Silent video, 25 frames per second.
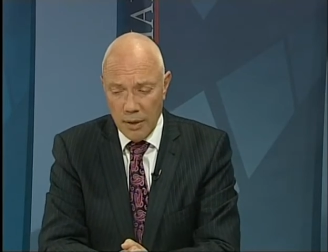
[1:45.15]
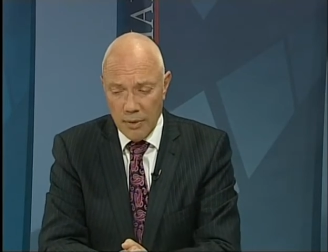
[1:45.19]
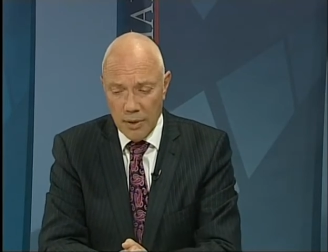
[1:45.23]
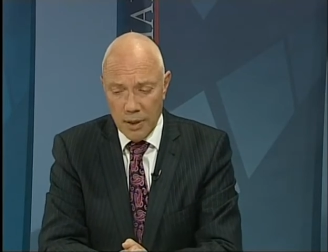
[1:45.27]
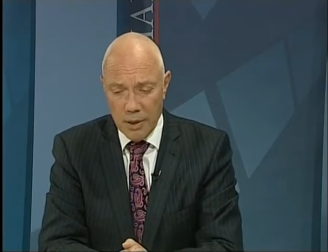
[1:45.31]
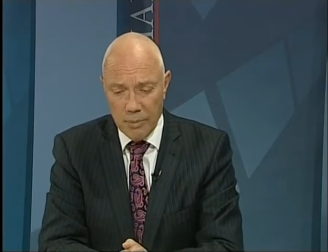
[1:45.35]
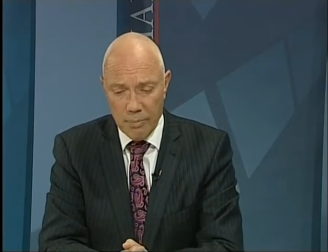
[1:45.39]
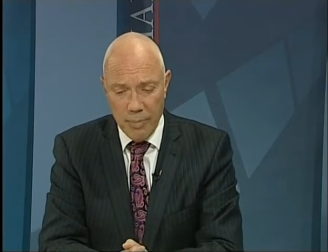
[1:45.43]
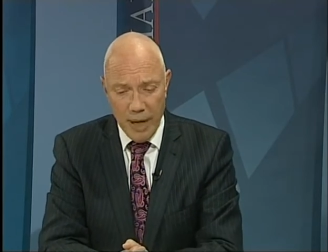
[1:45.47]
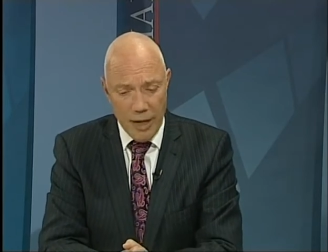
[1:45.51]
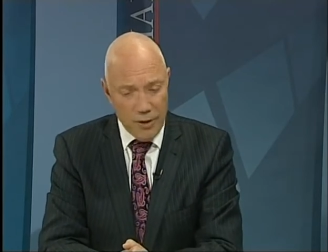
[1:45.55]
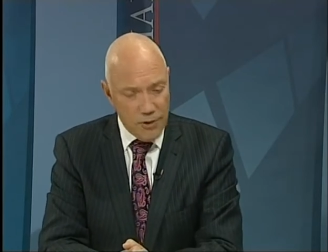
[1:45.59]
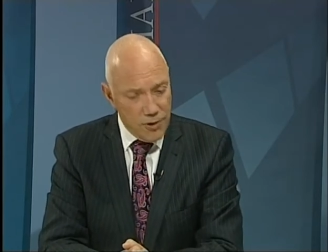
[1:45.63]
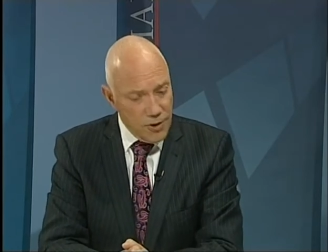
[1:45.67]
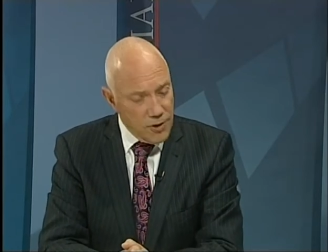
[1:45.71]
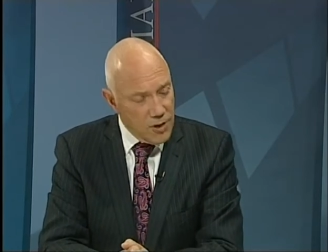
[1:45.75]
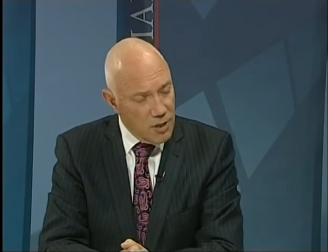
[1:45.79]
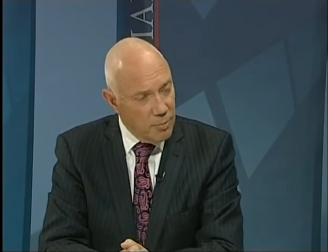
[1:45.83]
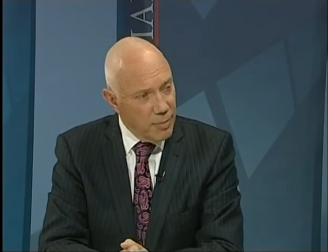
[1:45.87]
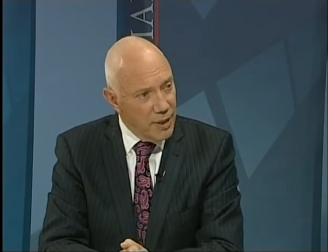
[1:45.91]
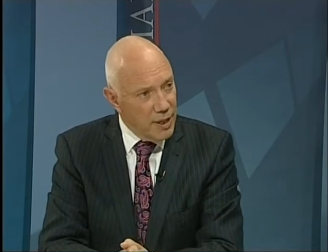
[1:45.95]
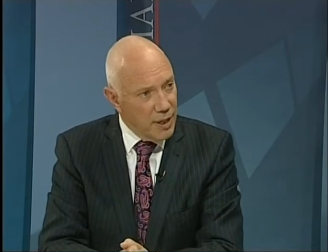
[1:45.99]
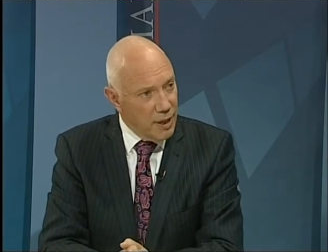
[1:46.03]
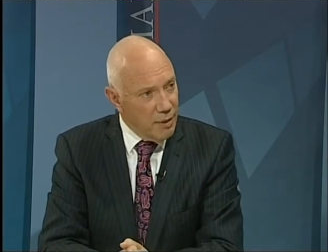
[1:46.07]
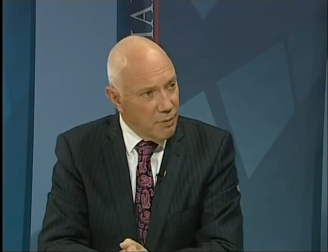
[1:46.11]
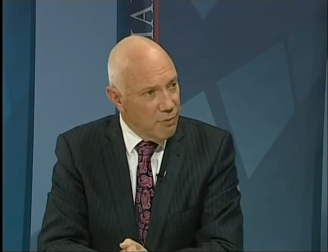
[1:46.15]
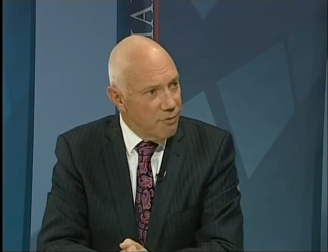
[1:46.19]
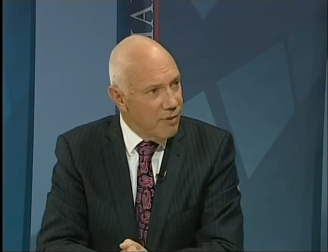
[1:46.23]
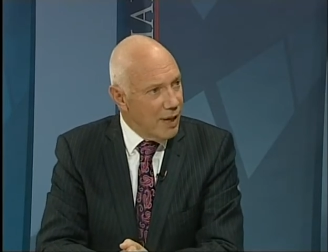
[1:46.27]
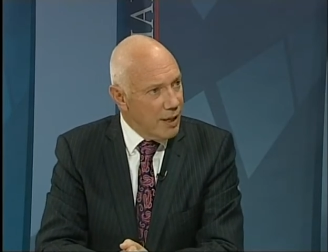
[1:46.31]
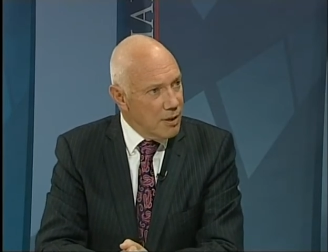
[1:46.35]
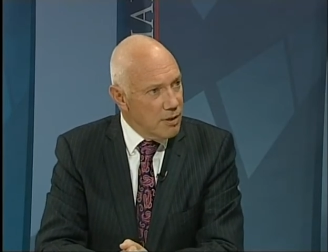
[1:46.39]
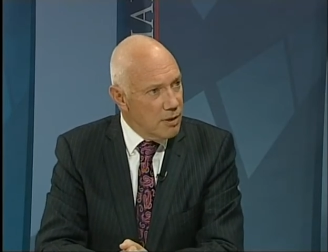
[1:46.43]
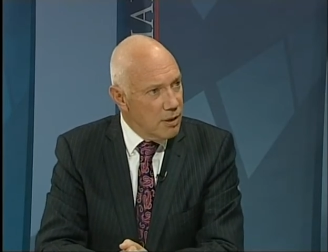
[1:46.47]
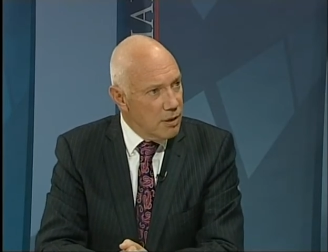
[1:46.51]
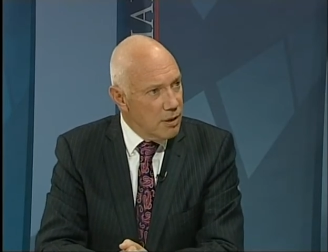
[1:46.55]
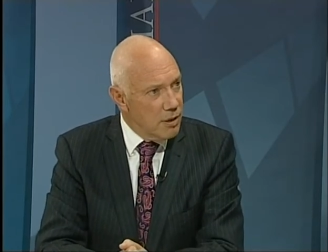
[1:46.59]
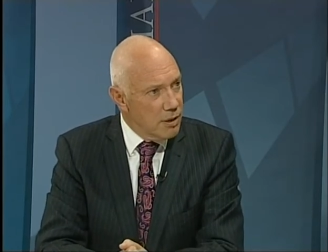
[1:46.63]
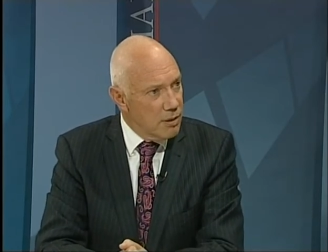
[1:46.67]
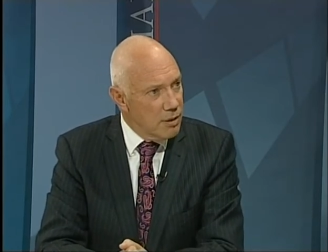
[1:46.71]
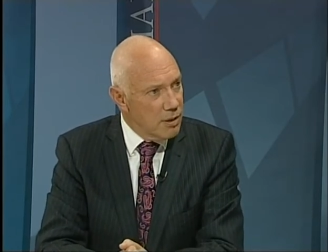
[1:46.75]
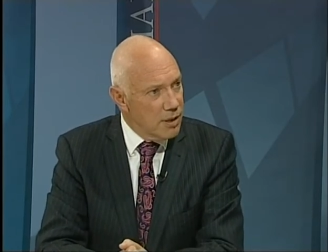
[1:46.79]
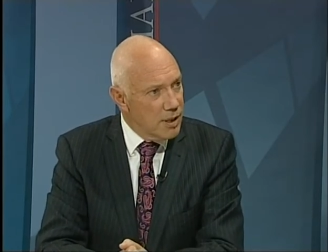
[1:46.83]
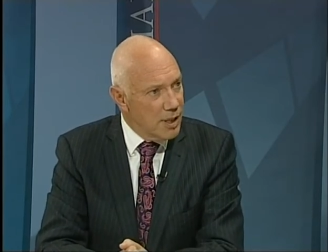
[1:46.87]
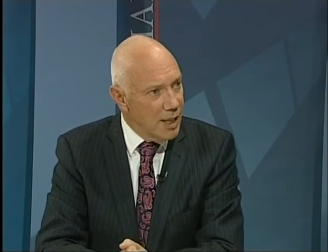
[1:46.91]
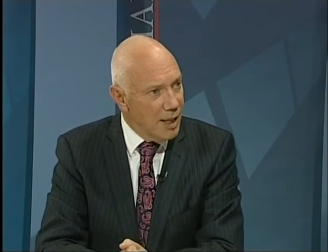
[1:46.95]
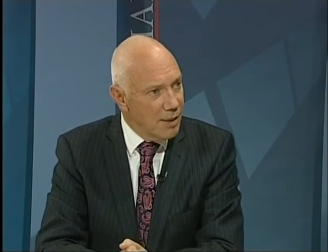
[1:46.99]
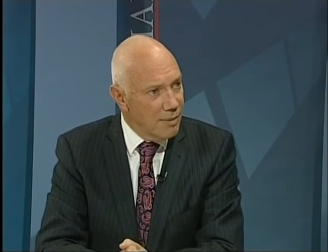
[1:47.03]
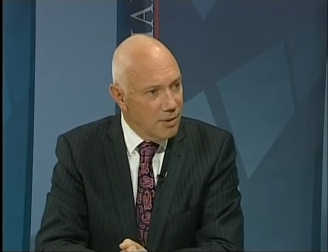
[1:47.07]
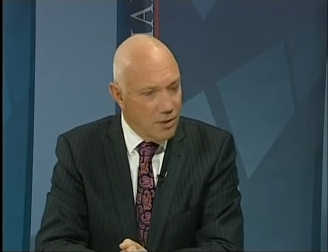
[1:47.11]
that buses are being funded, and
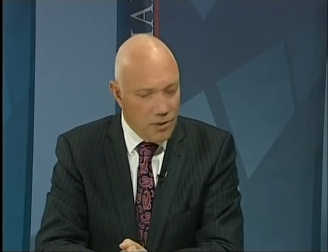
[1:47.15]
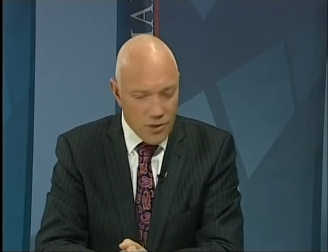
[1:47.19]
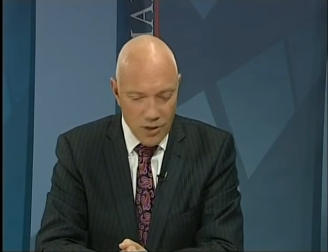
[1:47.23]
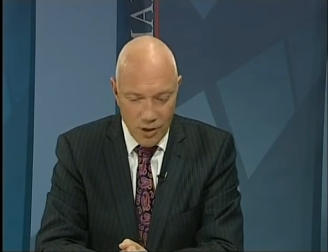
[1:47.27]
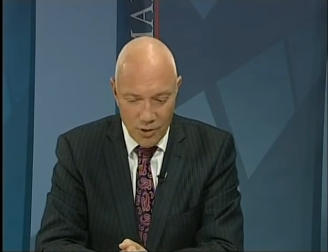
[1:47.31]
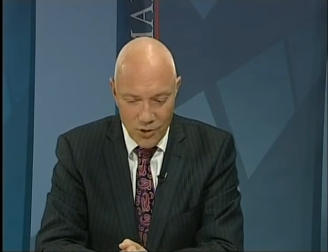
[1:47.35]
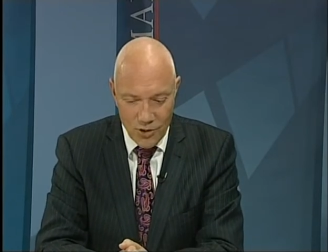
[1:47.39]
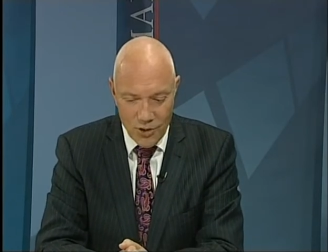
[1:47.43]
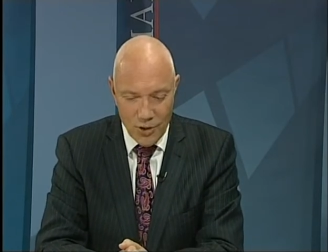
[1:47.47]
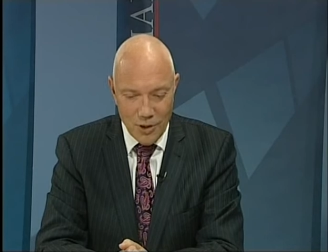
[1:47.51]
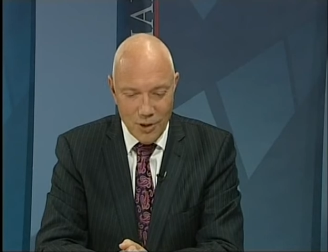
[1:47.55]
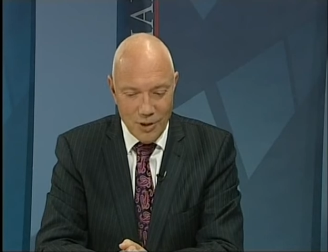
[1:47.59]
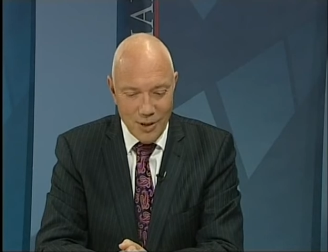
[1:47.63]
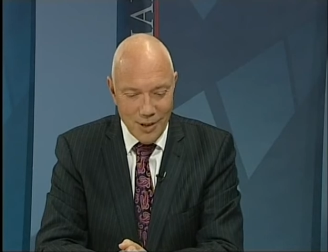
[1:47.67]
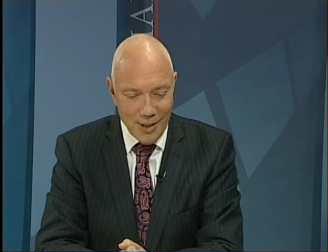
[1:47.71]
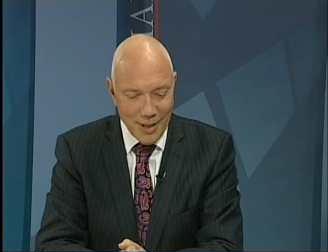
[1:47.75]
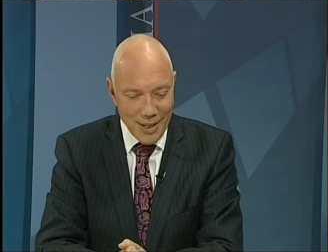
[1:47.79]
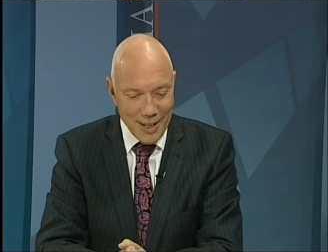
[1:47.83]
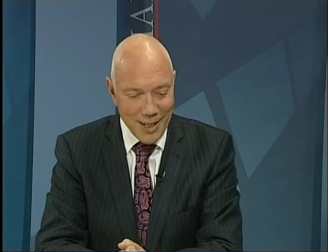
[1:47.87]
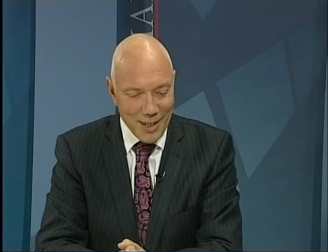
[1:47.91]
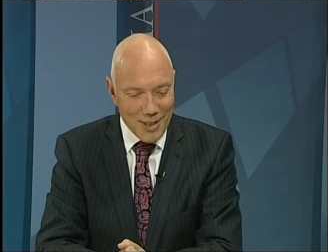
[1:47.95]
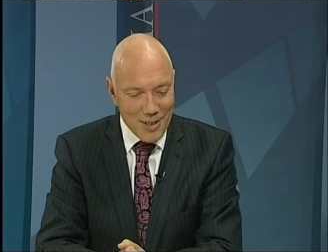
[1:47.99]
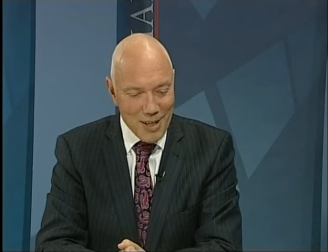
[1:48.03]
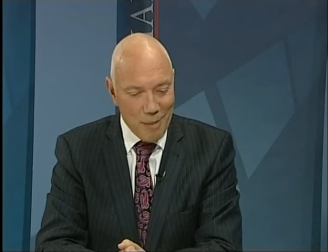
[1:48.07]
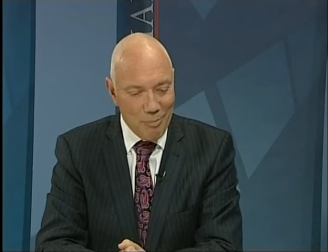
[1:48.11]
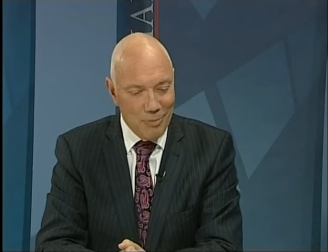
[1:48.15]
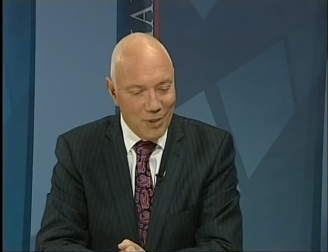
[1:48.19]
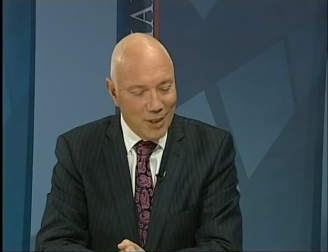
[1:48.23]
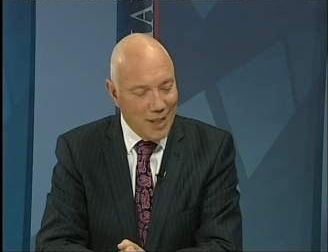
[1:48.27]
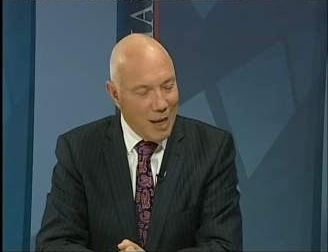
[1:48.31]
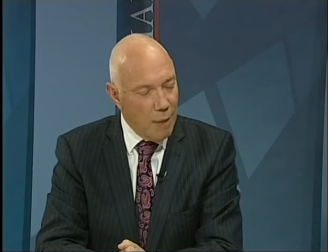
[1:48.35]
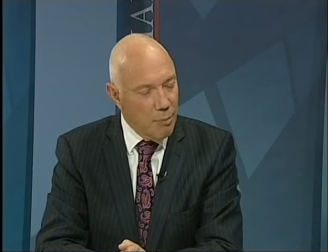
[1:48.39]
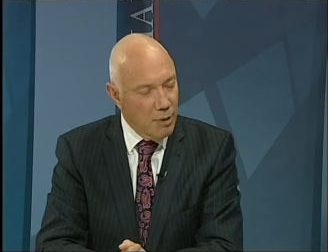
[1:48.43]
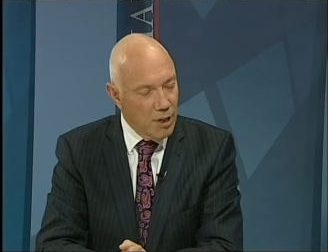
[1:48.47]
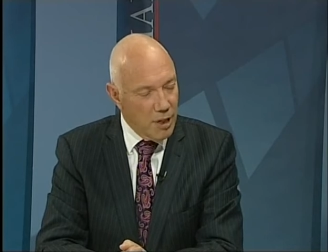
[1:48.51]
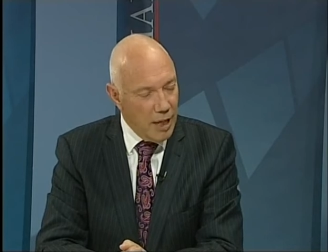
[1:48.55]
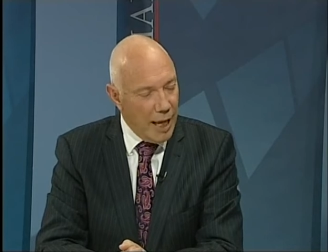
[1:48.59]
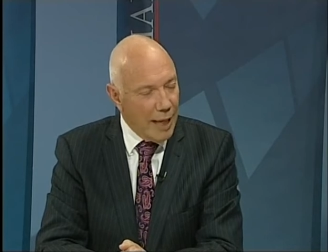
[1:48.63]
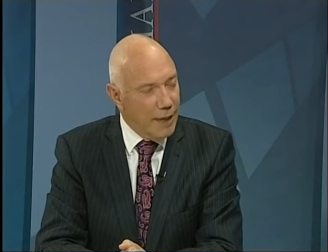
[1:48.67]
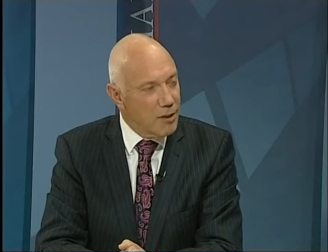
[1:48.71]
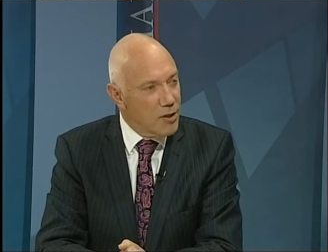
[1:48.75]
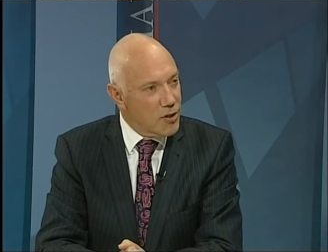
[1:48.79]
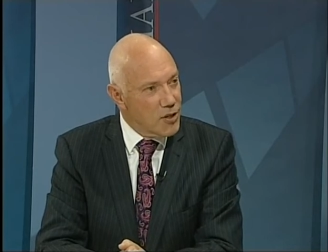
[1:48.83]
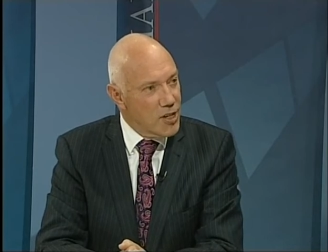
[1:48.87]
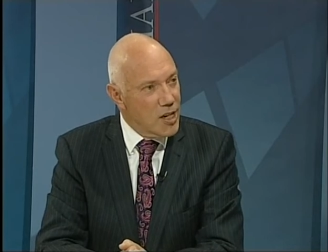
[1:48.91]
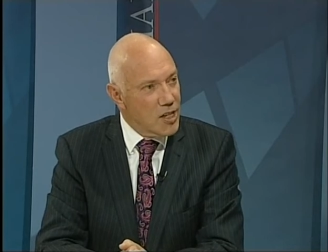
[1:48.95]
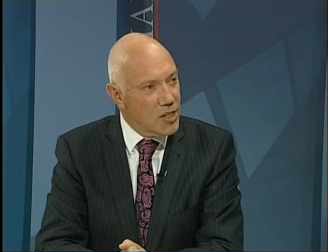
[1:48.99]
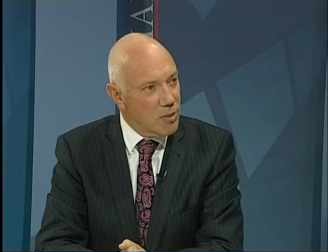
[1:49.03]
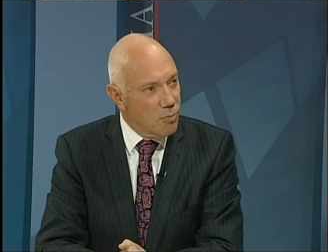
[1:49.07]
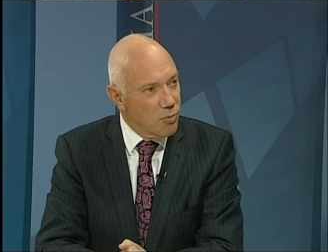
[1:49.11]
uh, so certainly it's something I would like to
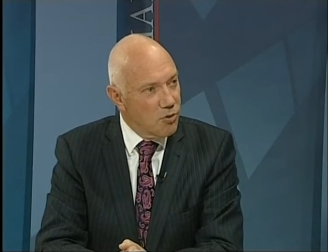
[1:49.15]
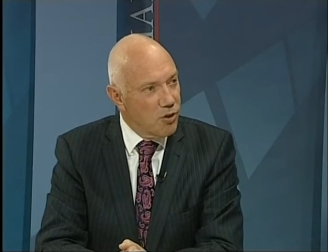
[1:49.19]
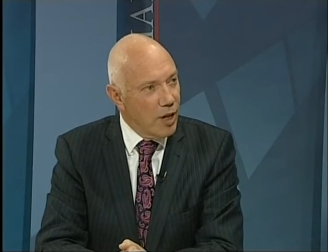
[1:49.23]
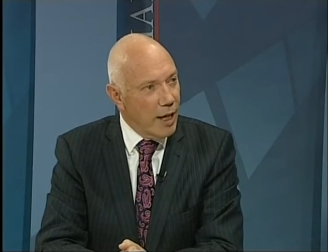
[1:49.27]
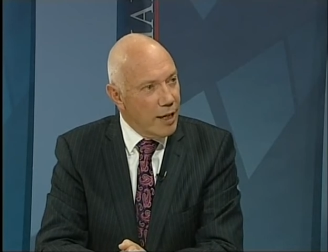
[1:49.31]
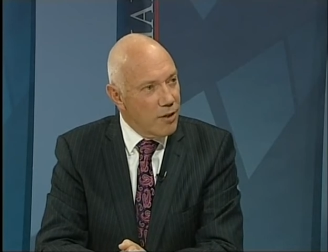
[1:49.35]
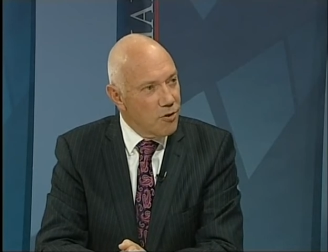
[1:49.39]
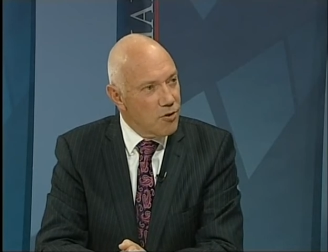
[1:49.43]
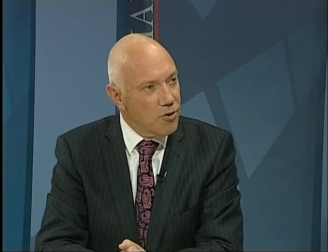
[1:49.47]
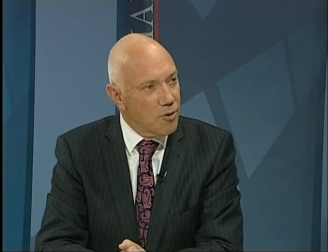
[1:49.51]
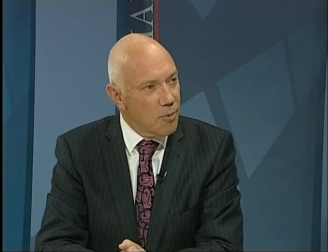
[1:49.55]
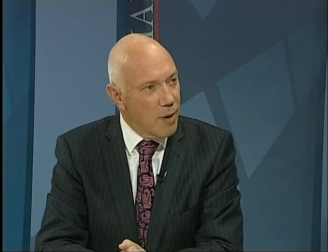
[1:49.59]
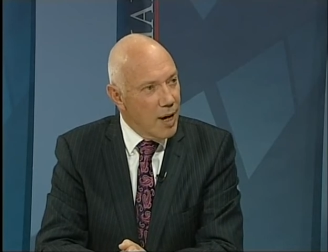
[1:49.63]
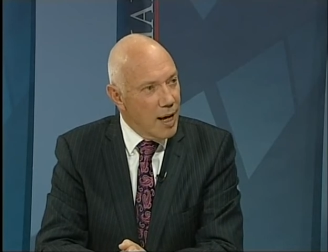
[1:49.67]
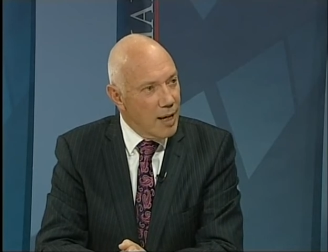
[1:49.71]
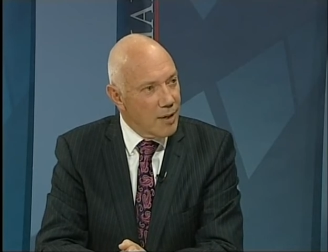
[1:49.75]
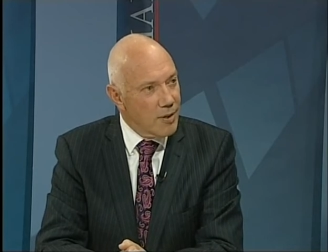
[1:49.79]
see some change around.